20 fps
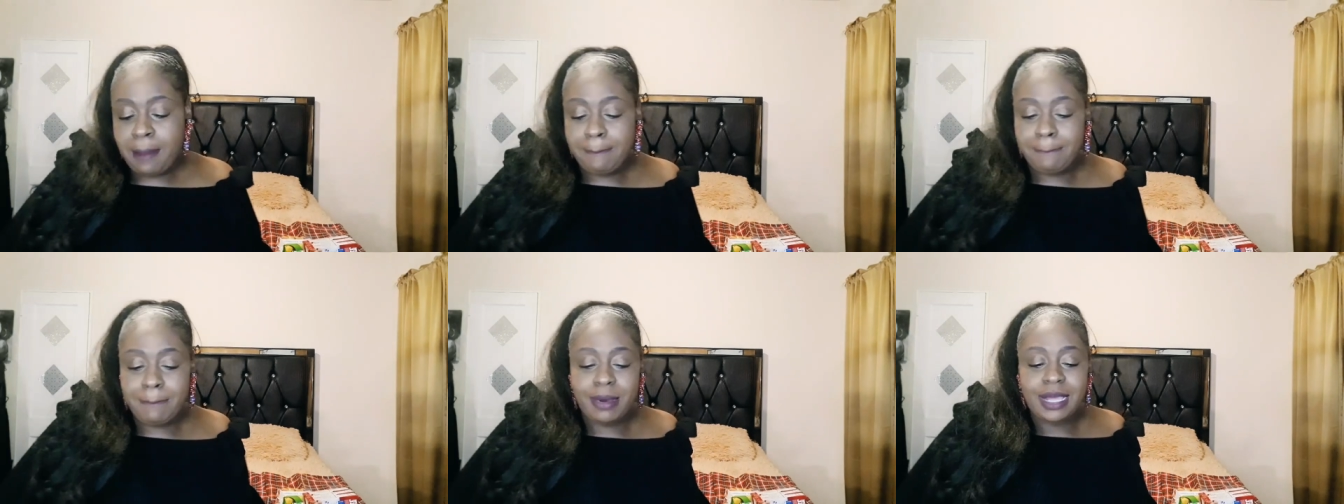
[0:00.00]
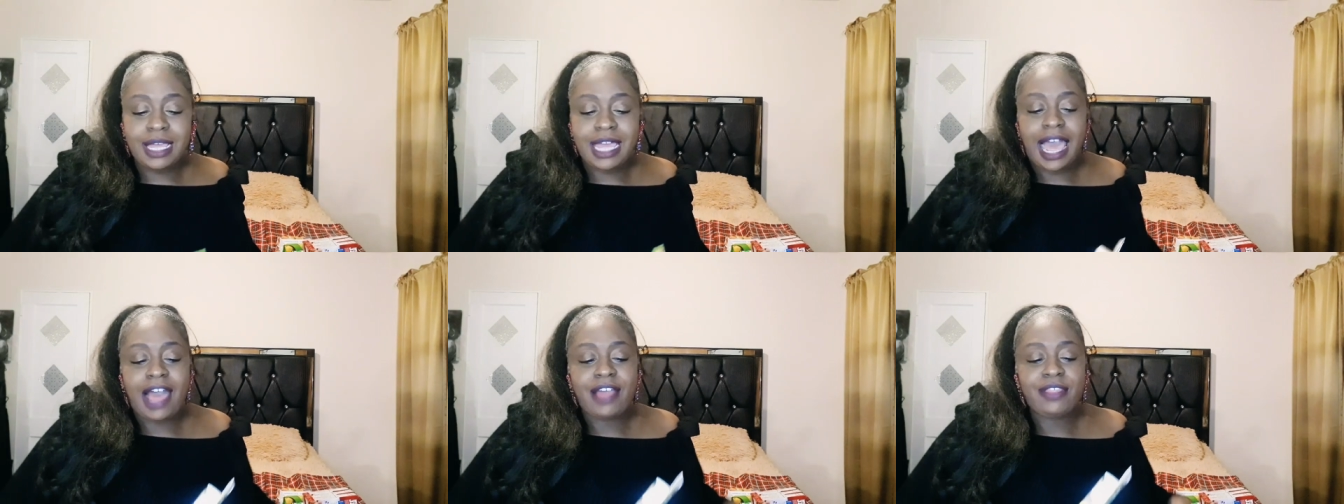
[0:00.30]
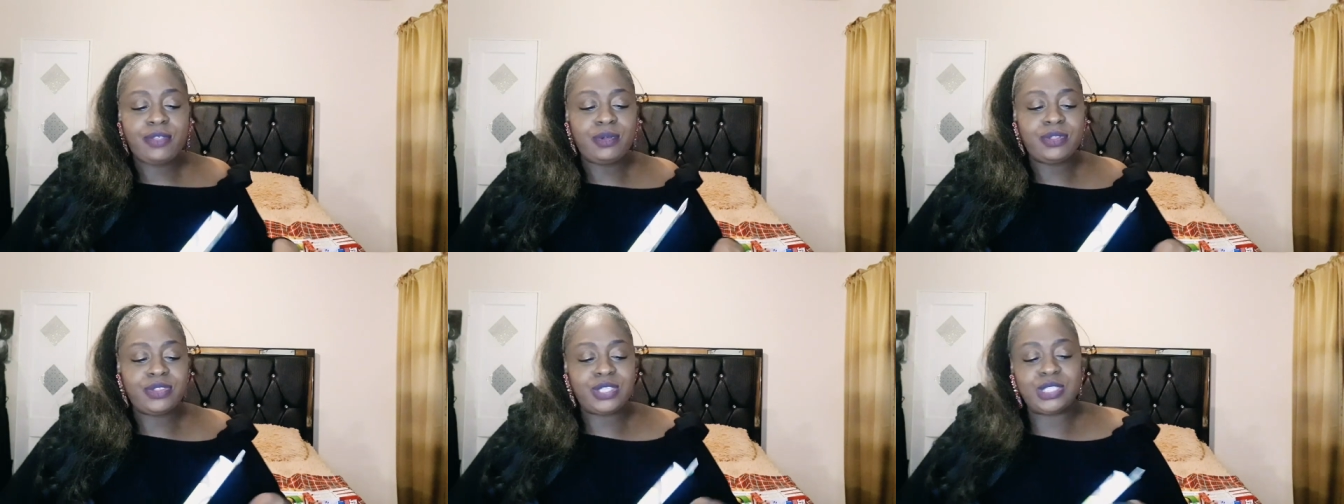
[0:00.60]
but I
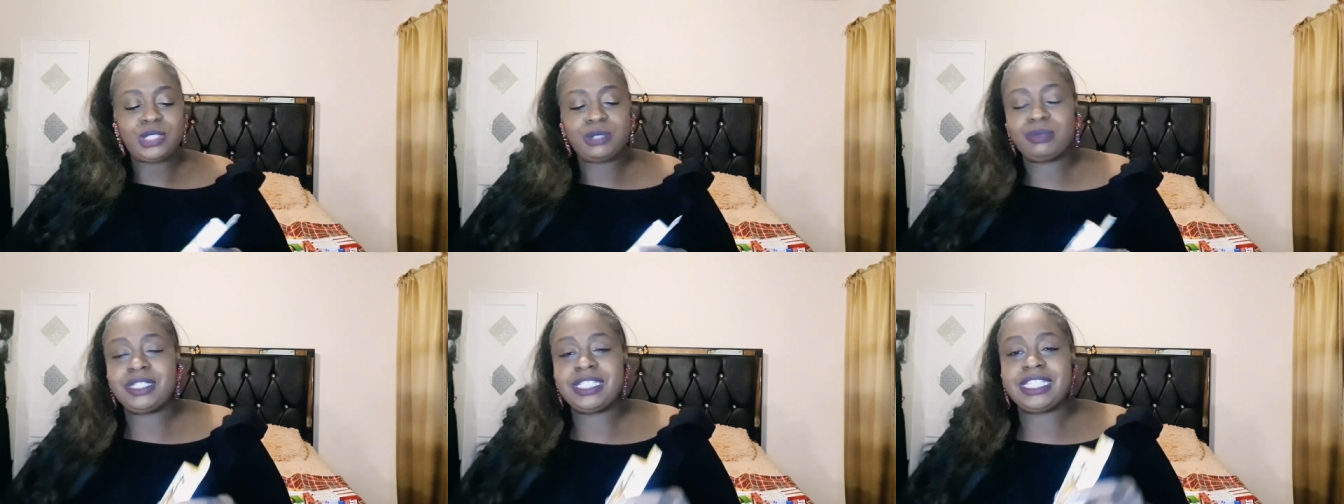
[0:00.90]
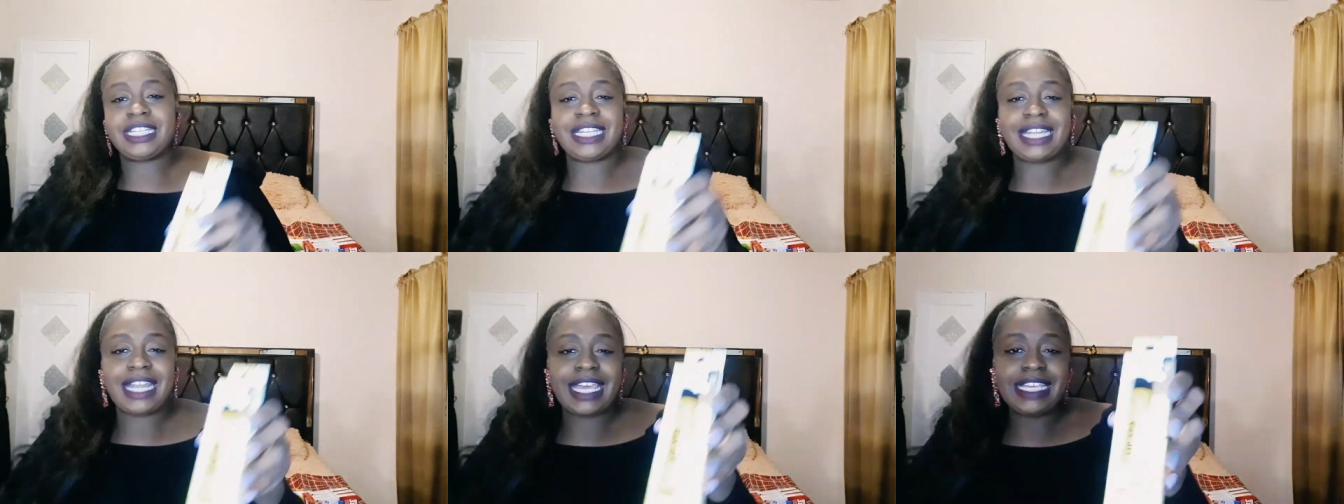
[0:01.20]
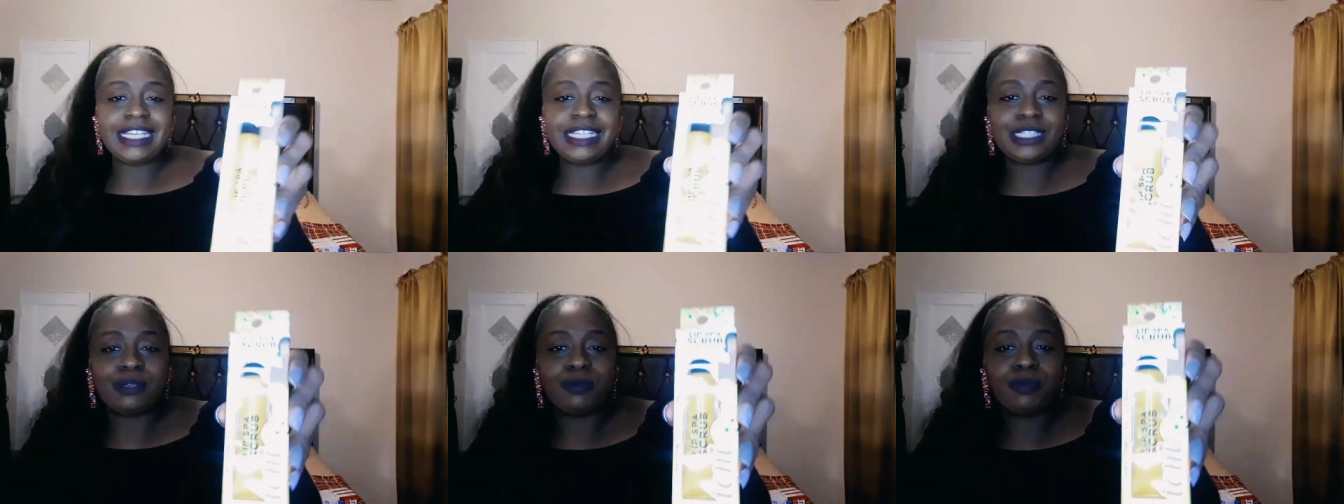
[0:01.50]
thought this was a
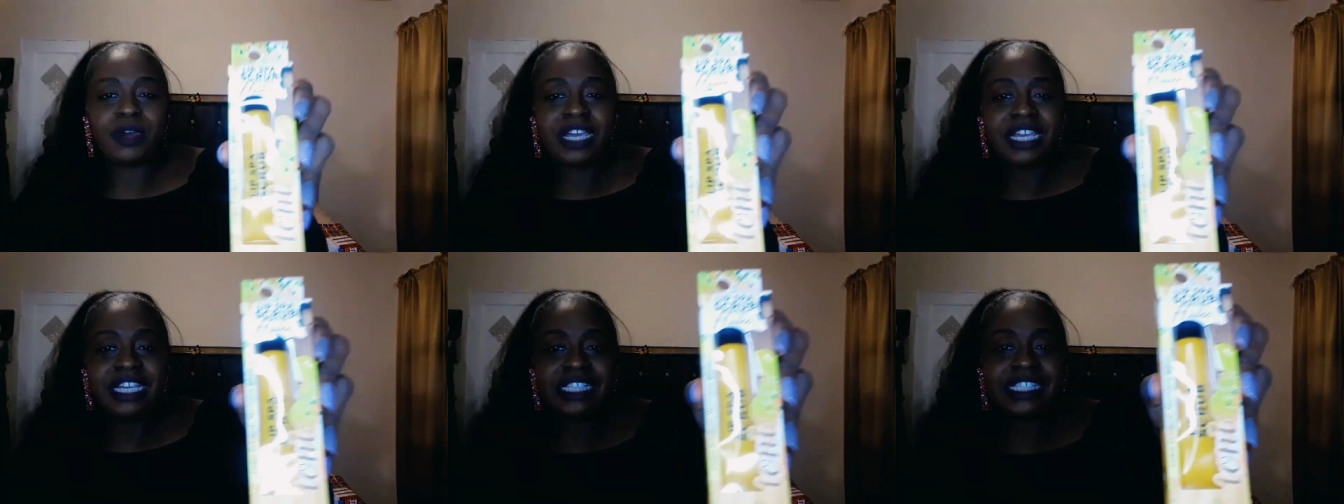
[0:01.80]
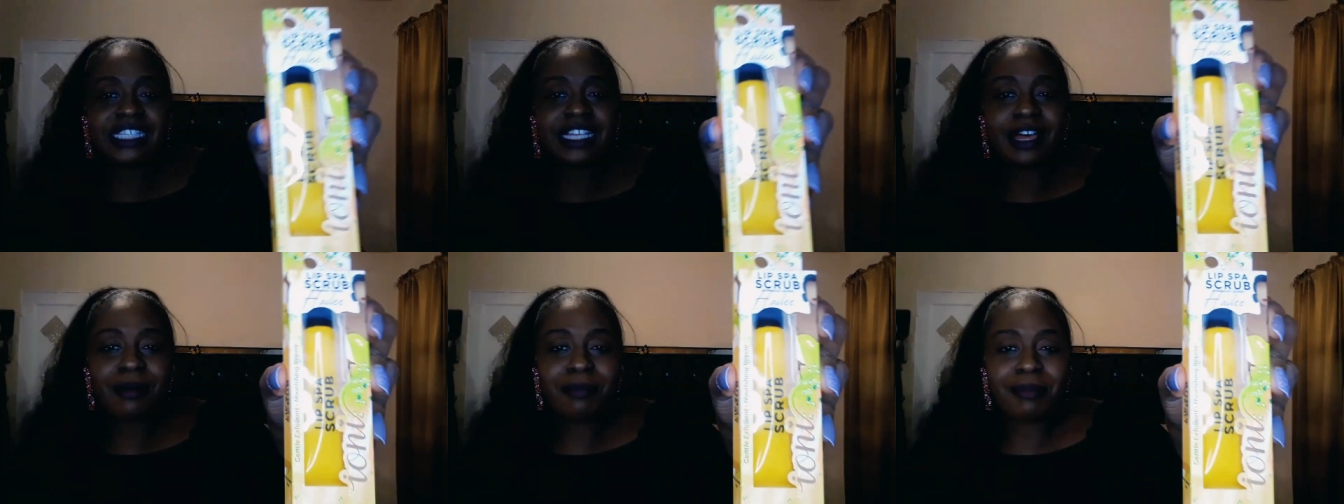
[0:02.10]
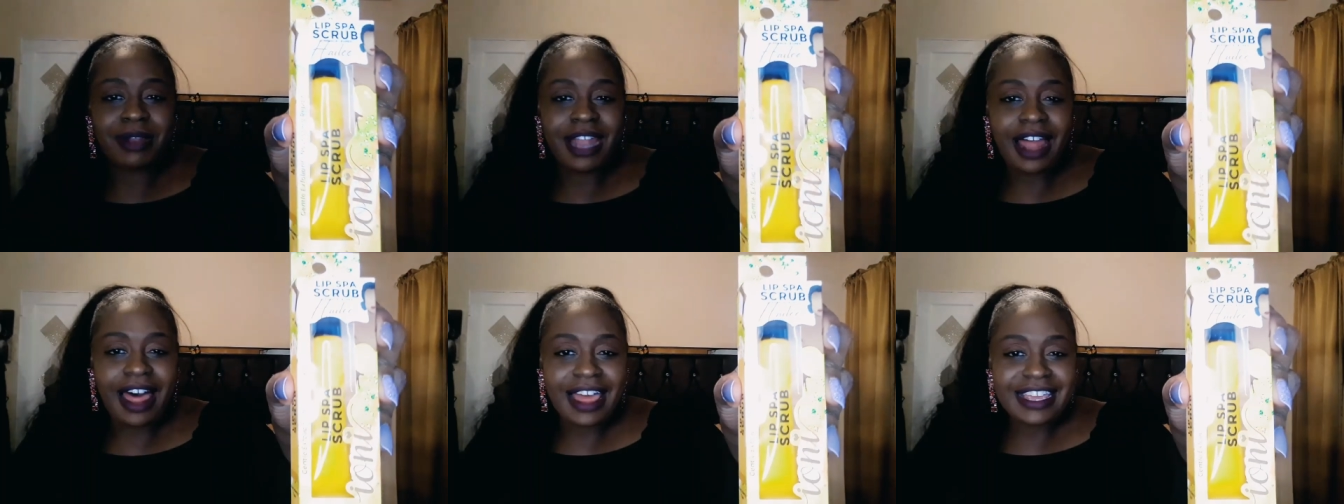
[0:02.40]
nice way to
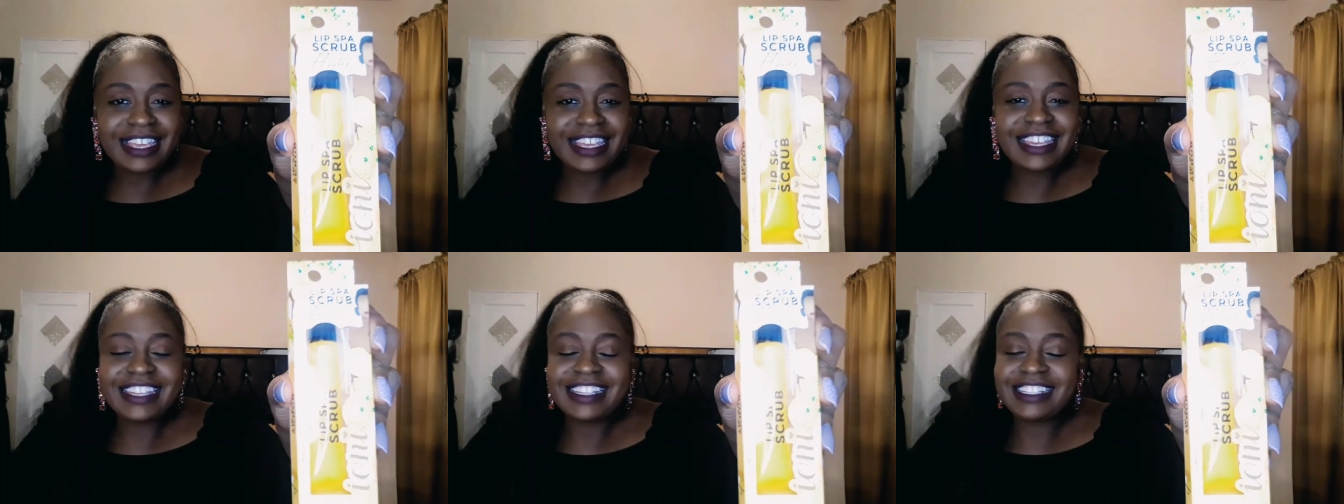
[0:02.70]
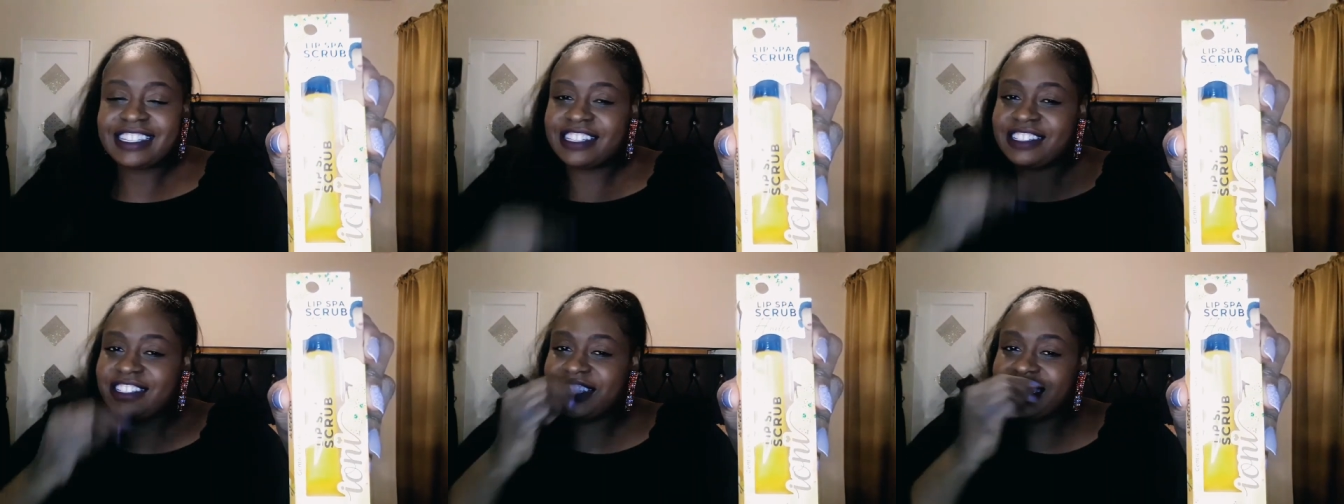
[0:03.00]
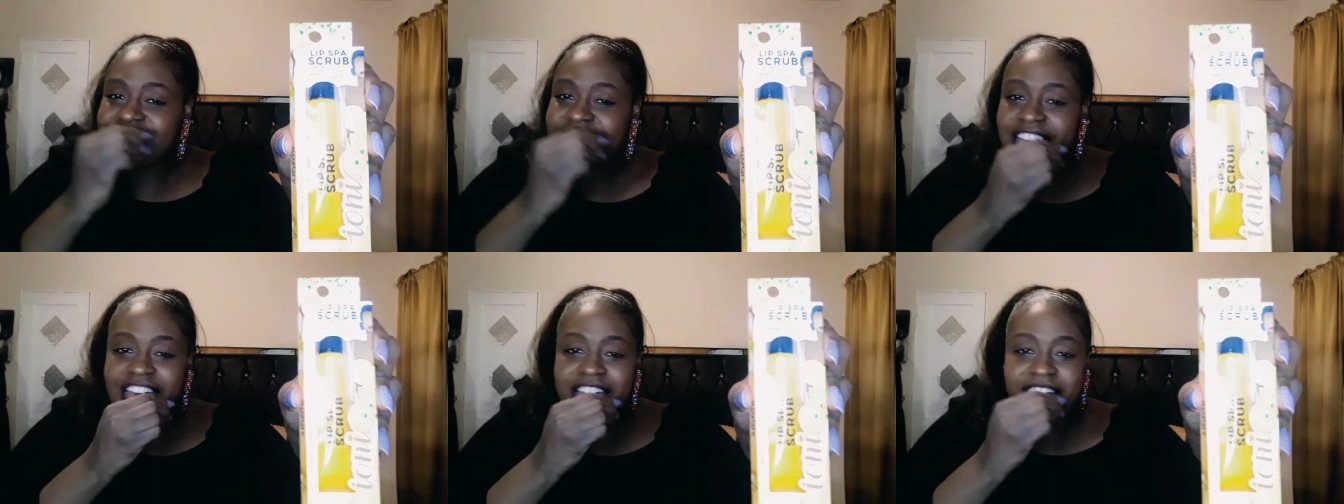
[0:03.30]
apply it, to
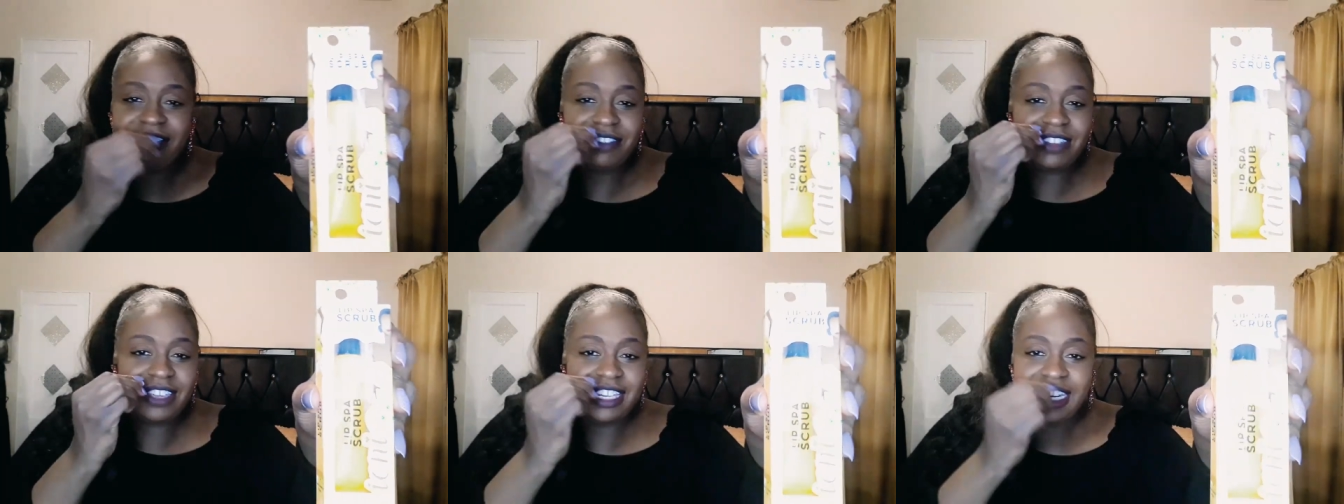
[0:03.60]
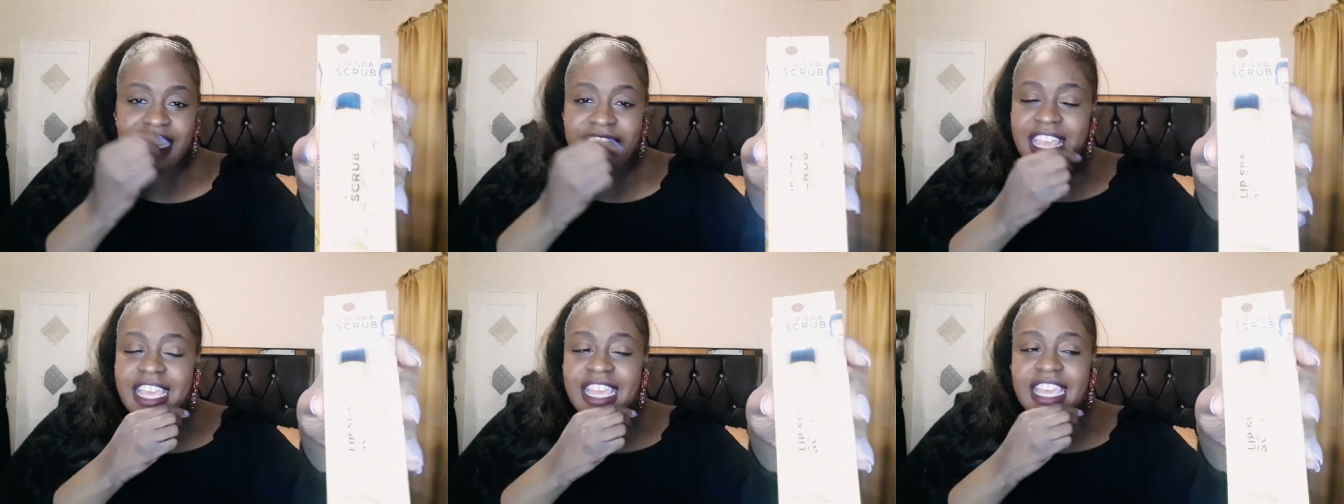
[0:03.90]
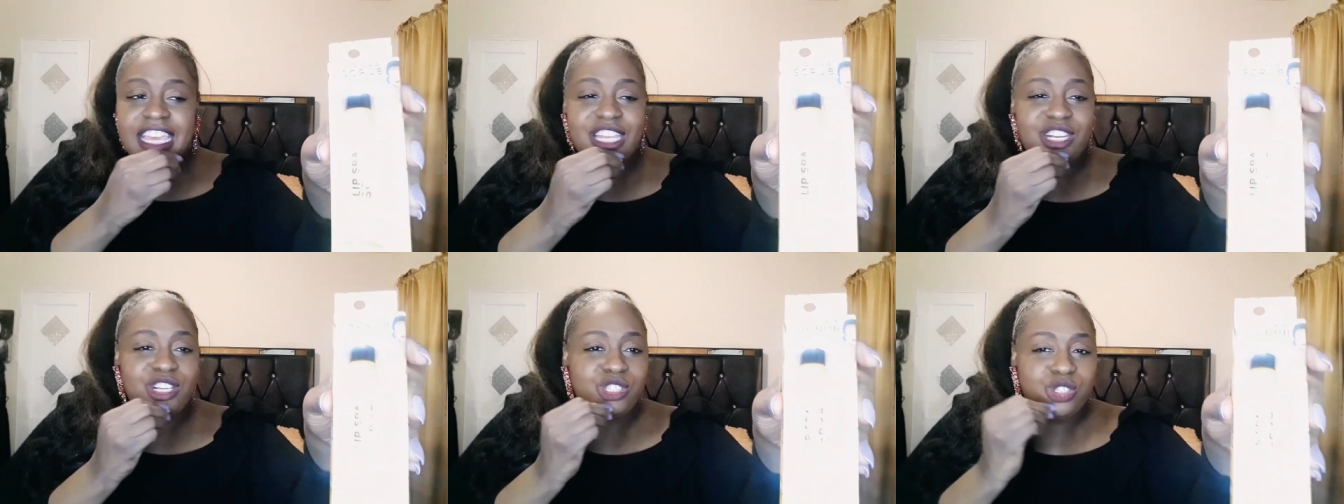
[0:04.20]
just have it in a